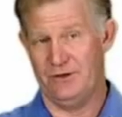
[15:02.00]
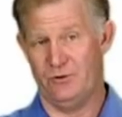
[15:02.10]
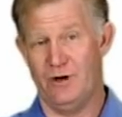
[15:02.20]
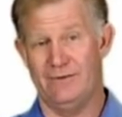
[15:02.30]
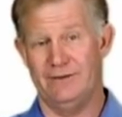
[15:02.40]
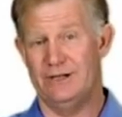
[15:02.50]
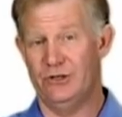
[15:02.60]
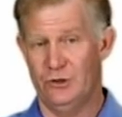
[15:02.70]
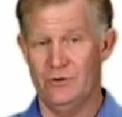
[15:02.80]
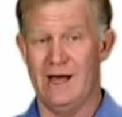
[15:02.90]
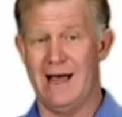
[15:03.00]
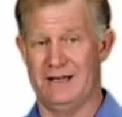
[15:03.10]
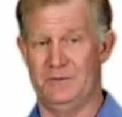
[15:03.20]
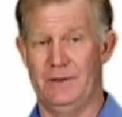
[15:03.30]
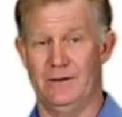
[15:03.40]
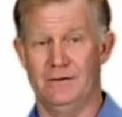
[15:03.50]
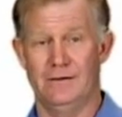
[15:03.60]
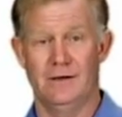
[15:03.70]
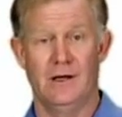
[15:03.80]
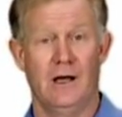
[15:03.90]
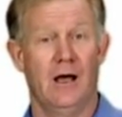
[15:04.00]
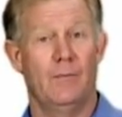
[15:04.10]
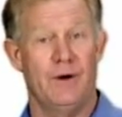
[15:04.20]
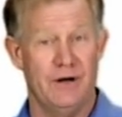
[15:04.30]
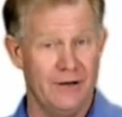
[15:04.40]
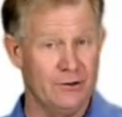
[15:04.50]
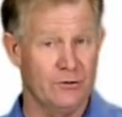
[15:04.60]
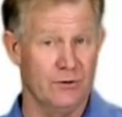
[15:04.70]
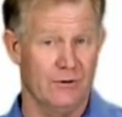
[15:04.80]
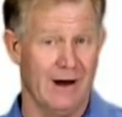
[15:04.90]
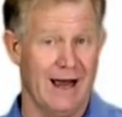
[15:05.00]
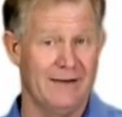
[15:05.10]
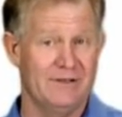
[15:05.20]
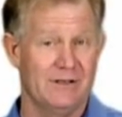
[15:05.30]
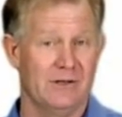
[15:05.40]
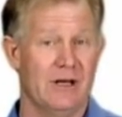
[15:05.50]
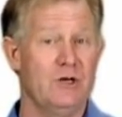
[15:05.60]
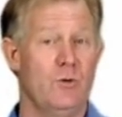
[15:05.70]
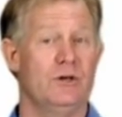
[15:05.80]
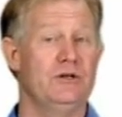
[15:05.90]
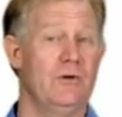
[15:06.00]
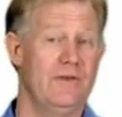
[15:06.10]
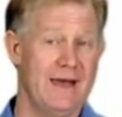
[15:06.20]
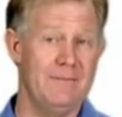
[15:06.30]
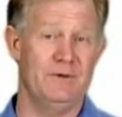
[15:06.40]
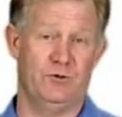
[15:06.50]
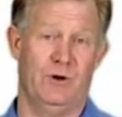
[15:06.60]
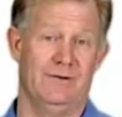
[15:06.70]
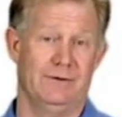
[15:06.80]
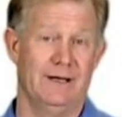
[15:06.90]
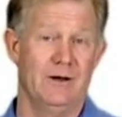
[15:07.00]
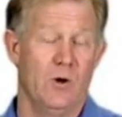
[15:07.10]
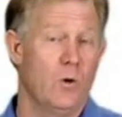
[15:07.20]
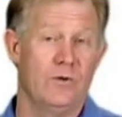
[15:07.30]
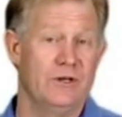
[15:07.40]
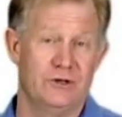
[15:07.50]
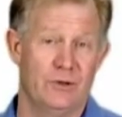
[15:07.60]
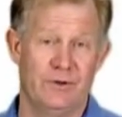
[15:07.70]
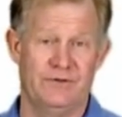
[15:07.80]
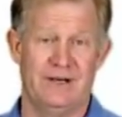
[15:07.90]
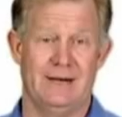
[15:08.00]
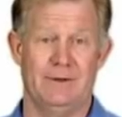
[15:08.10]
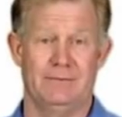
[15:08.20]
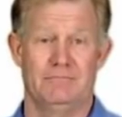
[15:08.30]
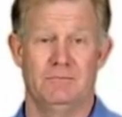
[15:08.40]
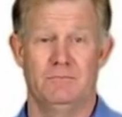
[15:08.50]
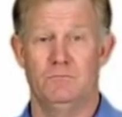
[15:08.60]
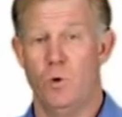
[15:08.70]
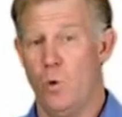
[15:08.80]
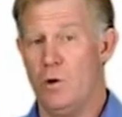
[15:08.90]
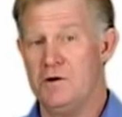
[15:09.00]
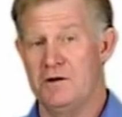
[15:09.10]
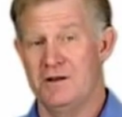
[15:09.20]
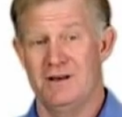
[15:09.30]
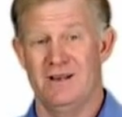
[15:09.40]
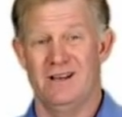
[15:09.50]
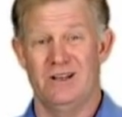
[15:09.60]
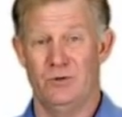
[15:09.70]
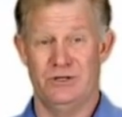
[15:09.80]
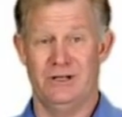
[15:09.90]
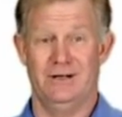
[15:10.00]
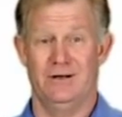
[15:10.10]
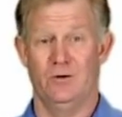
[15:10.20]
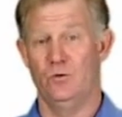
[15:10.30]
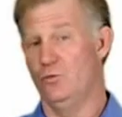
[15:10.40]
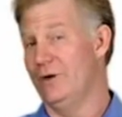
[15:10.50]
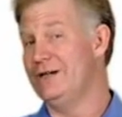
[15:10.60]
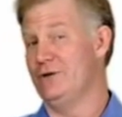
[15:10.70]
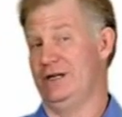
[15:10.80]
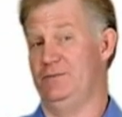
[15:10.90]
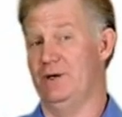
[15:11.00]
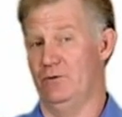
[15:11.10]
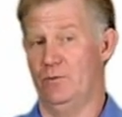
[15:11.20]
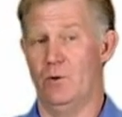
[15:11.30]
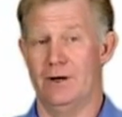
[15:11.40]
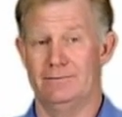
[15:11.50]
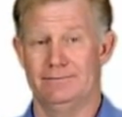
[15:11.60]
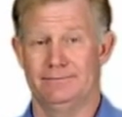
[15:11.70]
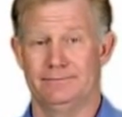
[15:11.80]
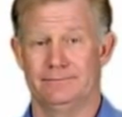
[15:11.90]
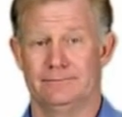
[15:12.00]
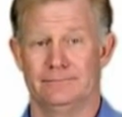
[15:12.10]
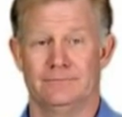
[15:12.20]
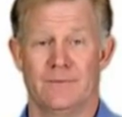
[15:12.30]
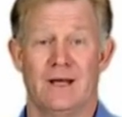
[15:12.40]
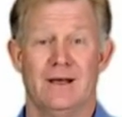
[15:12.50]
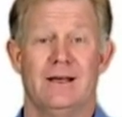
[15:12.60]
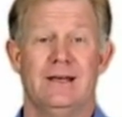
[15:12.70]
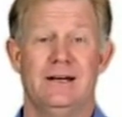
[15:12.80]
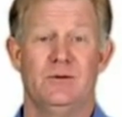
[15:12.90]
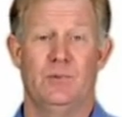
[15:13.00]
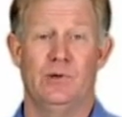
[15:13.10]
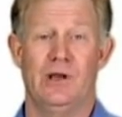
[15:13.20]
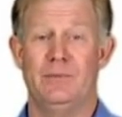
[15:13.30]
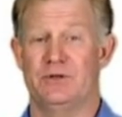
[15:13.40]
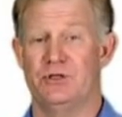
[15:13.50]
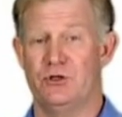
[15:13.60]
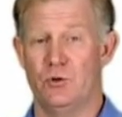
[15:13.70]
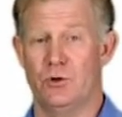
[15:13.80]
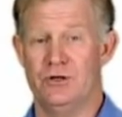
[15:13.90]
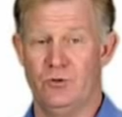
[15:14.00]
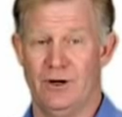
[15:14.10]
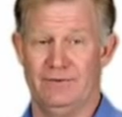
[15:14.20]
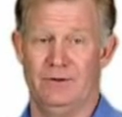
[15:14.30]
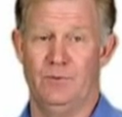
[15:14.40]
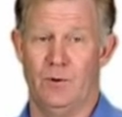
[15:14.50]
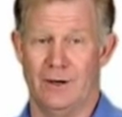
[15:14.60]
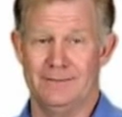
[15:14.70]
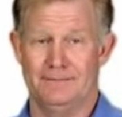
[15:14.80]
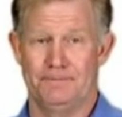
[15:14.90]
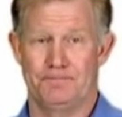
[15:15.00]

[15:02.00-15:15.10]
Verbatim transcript: the 12-lead to the hospital, but another crew arrives and you want to show them the 12-lead or the interpretive statement, or you wish to retransmit a report. You need to pull up a stored 12-lead report.